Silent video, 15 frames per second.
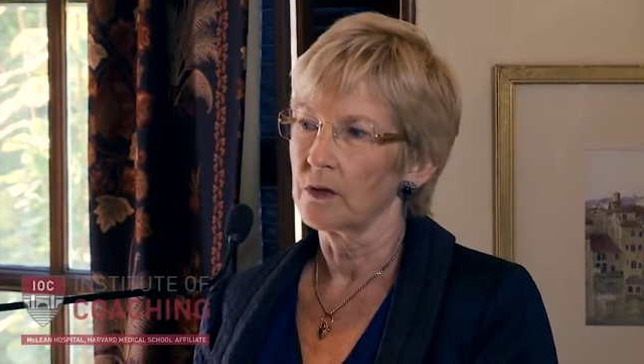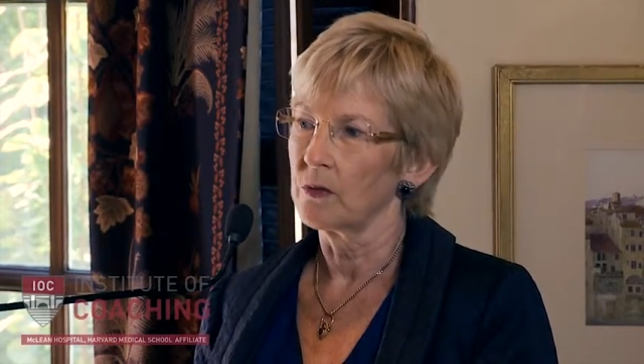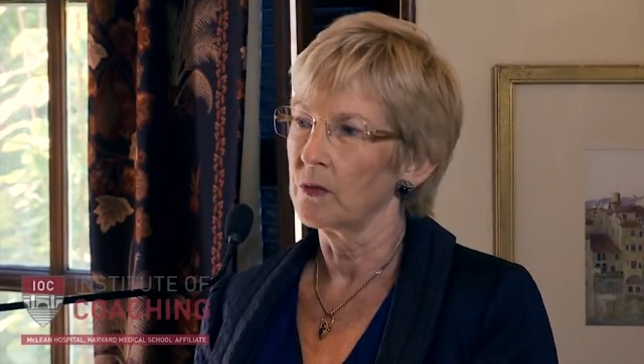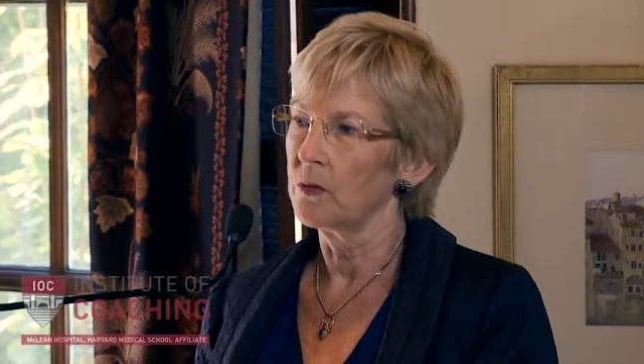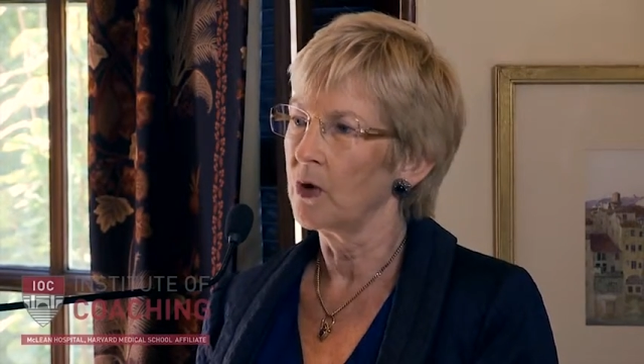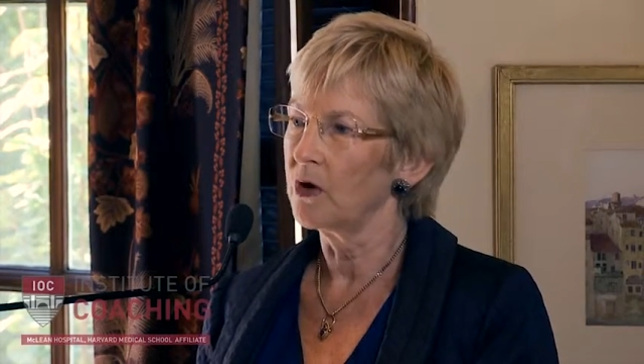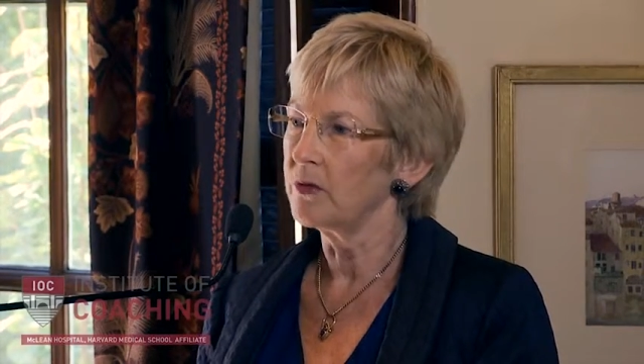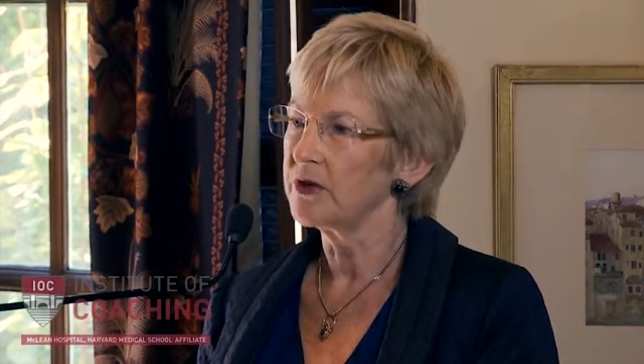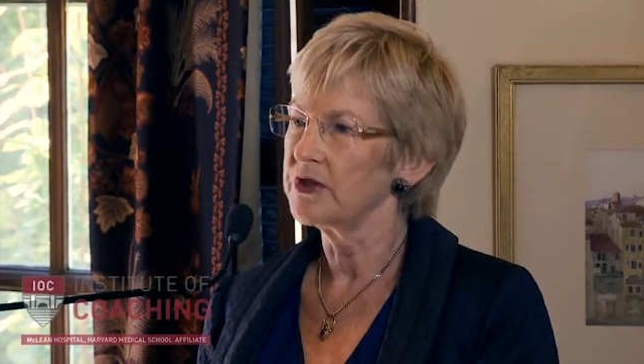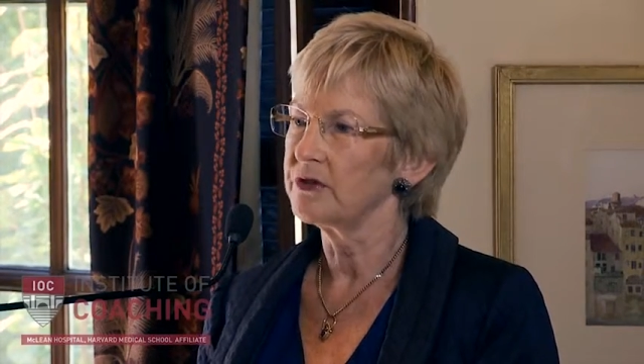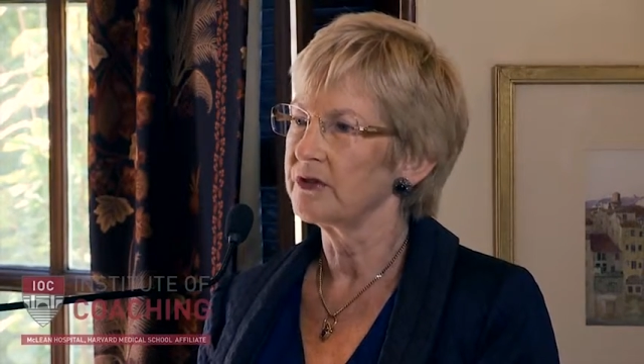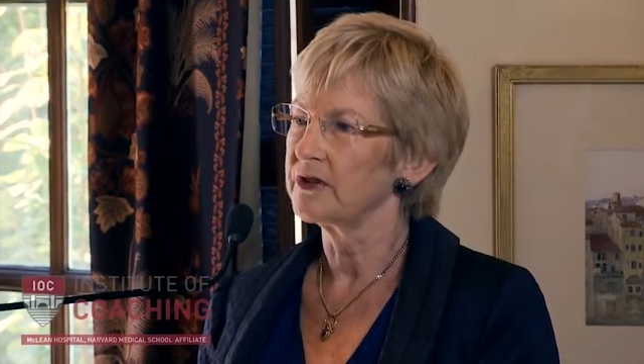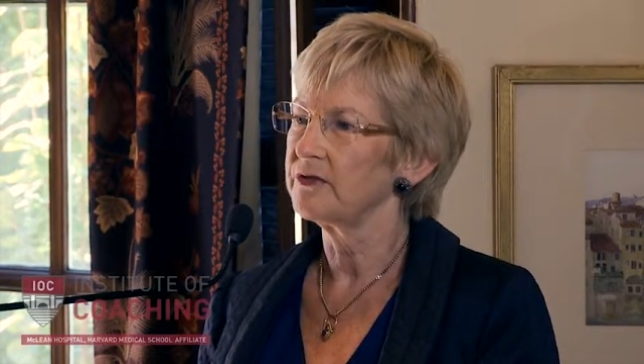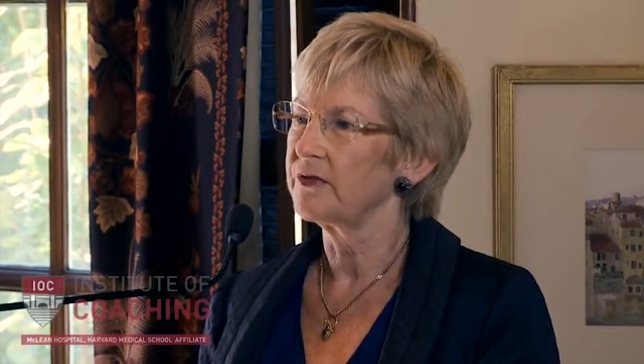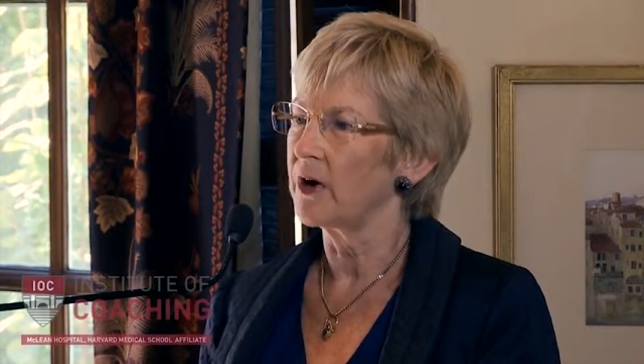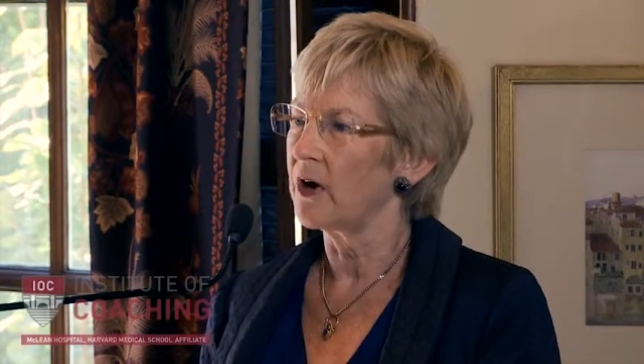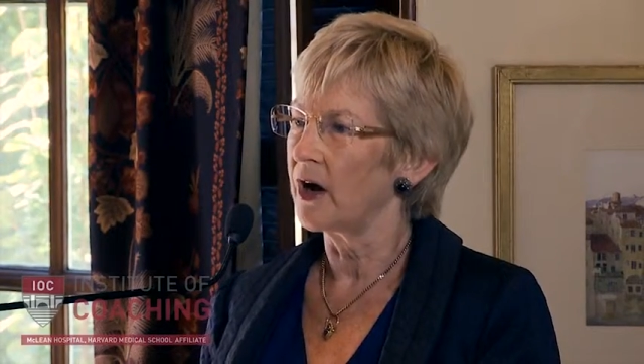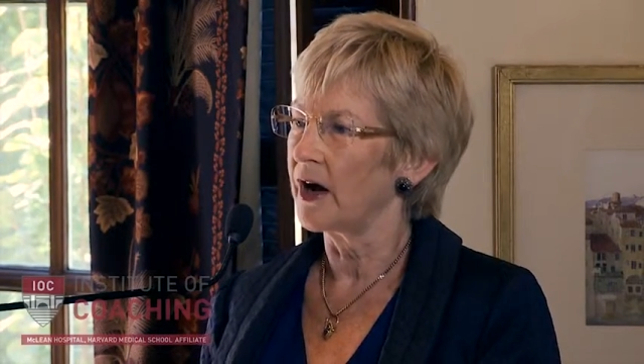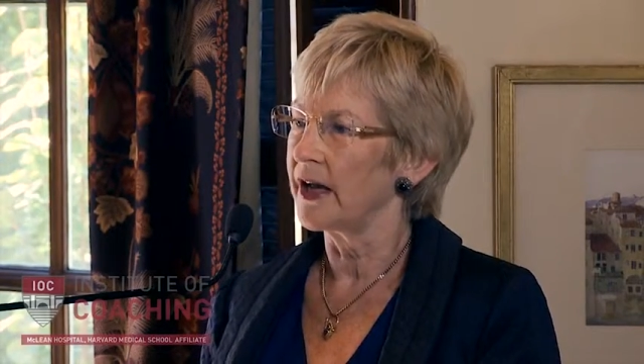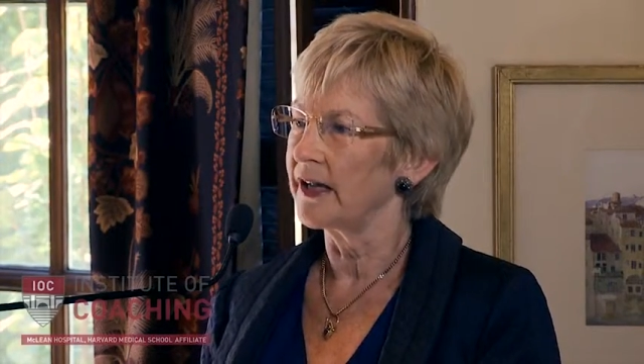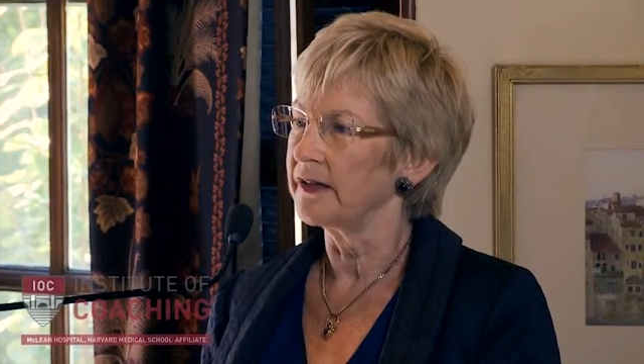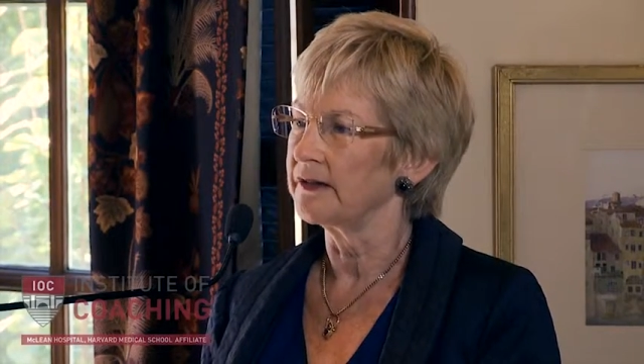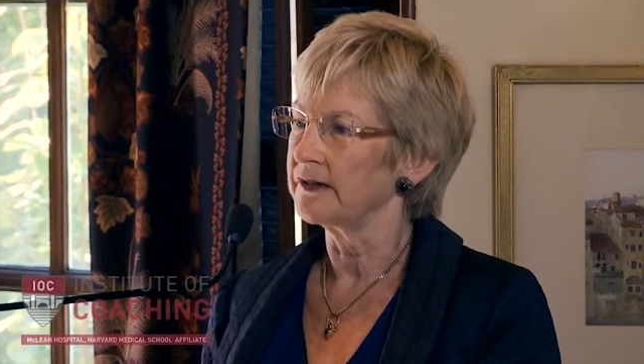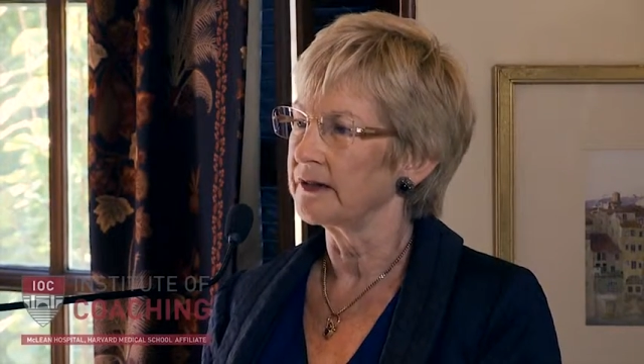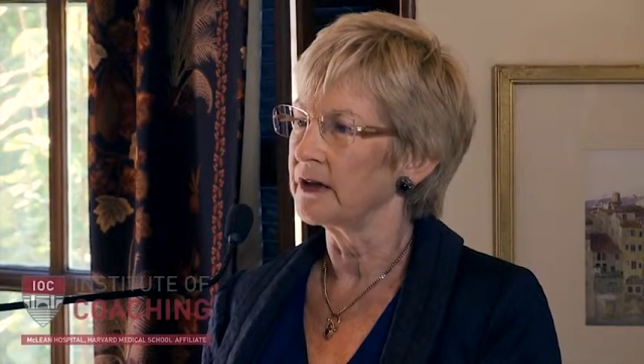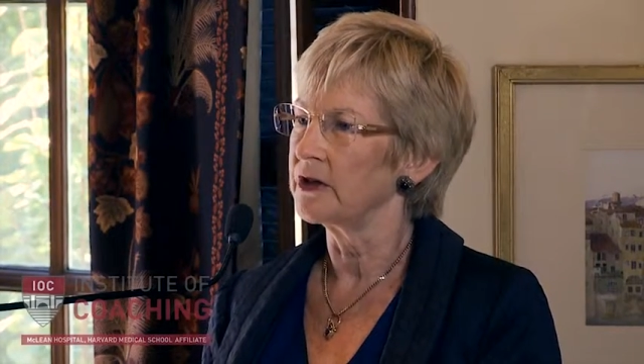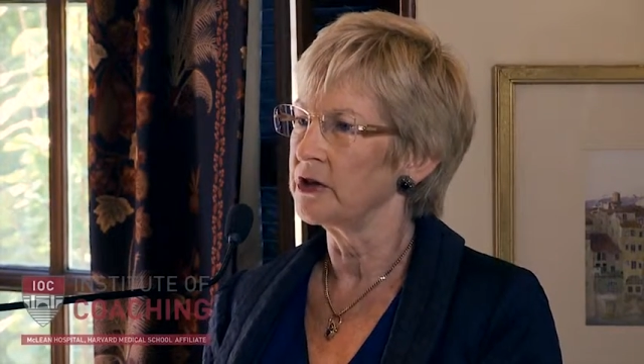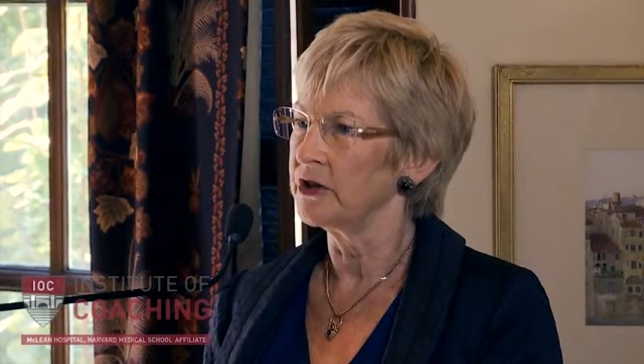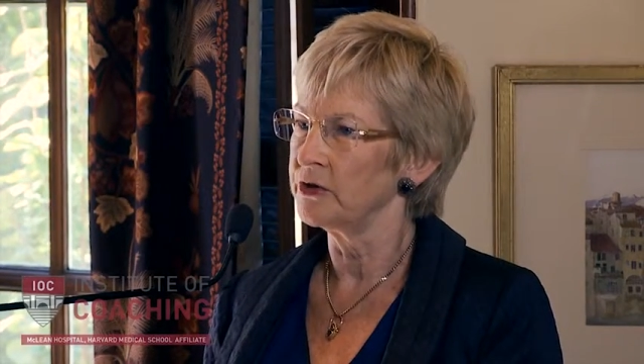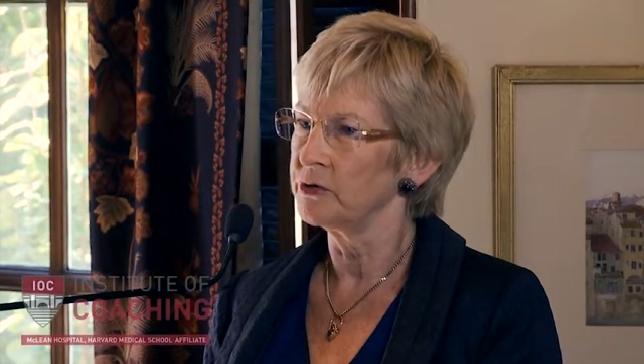What would you advise a
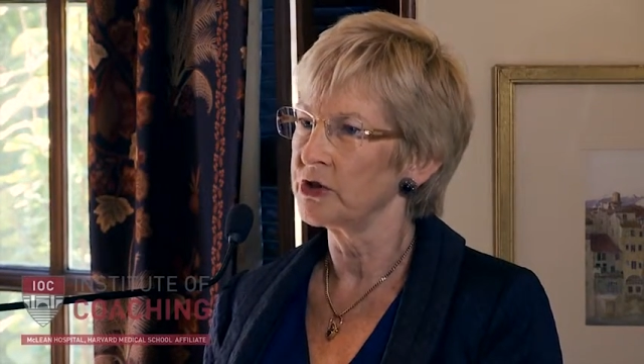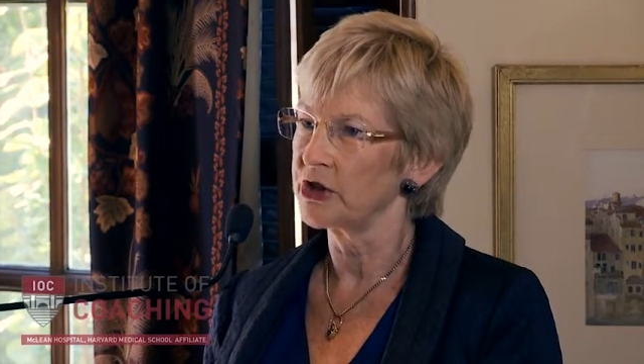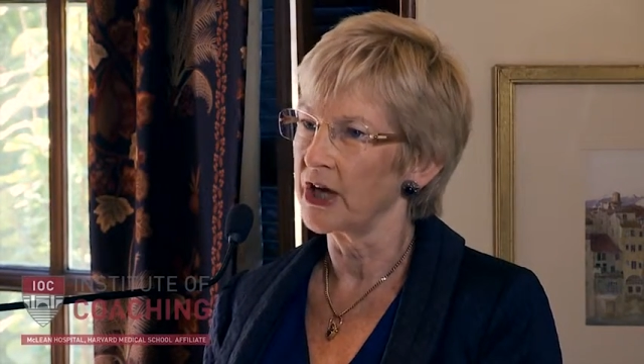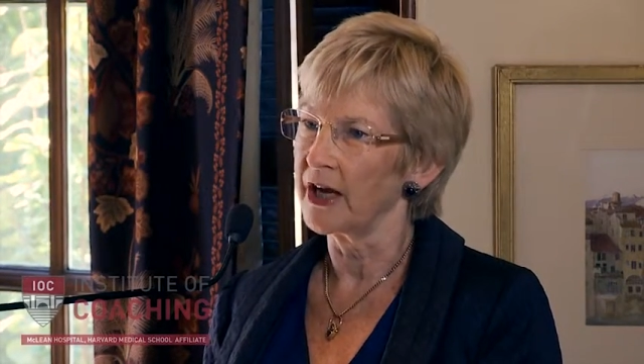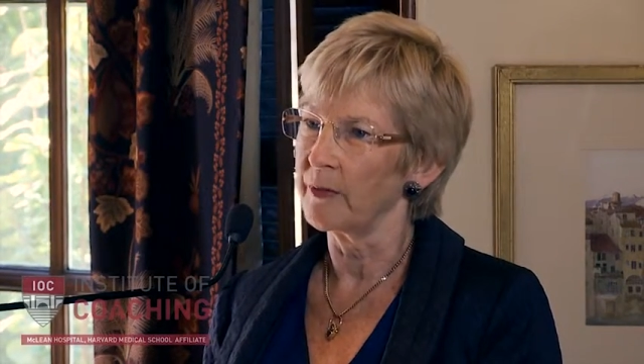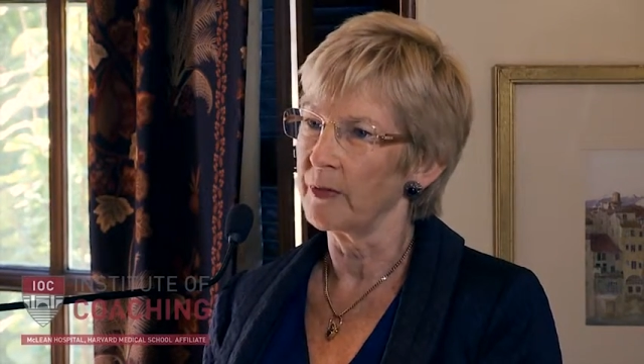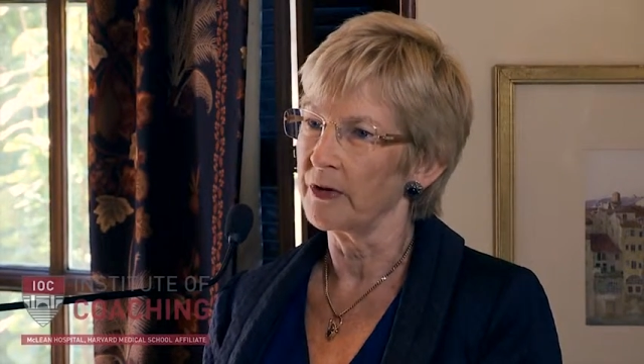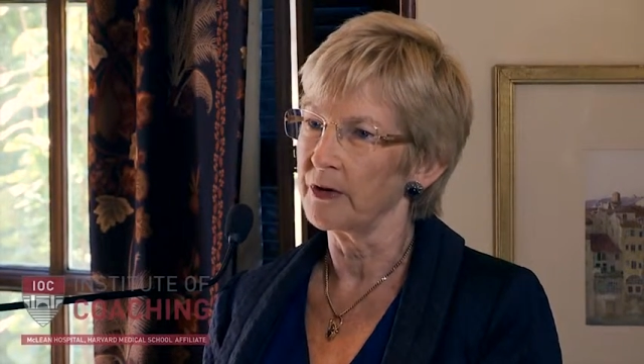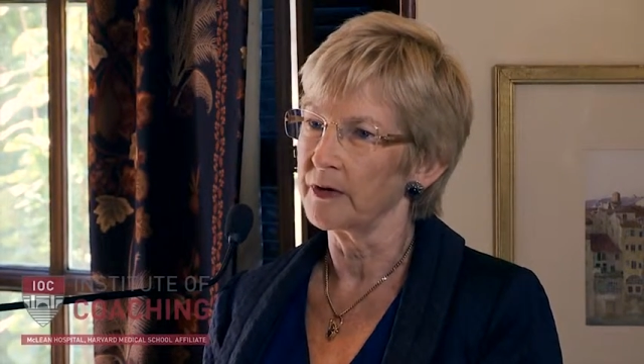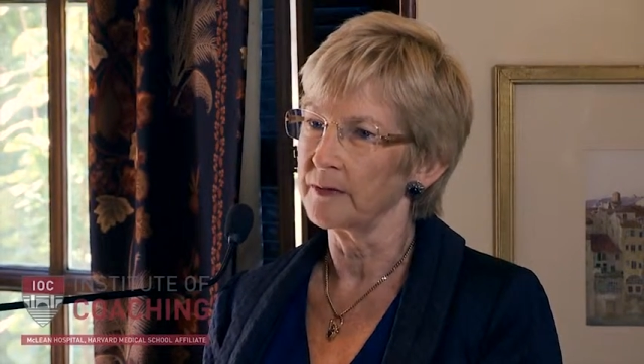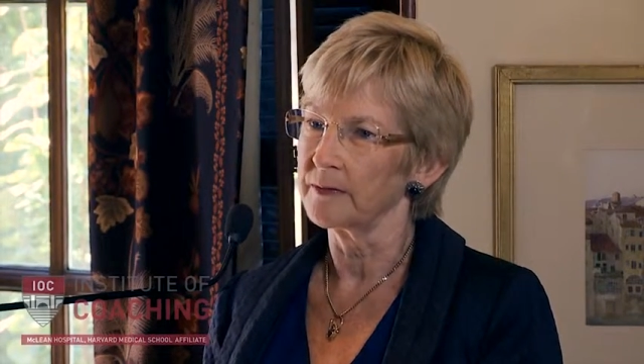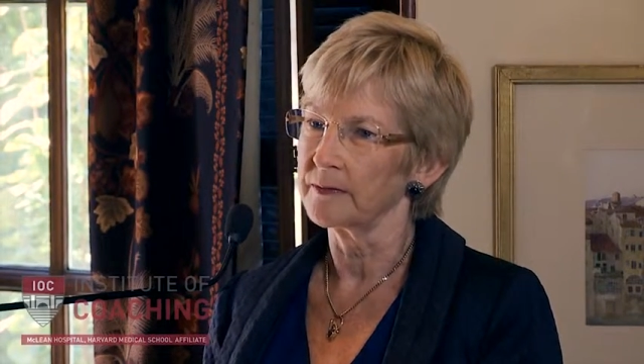new chairman